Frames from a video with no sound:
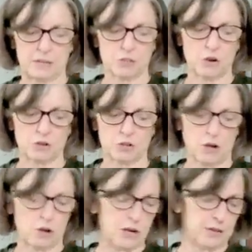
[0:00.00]
So
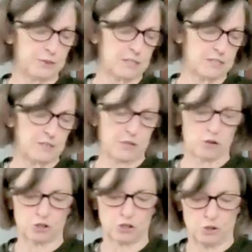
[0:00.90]
I'll cut this and then I'll
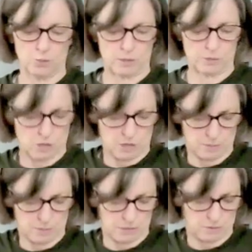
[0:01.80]
show you what I'm talking about.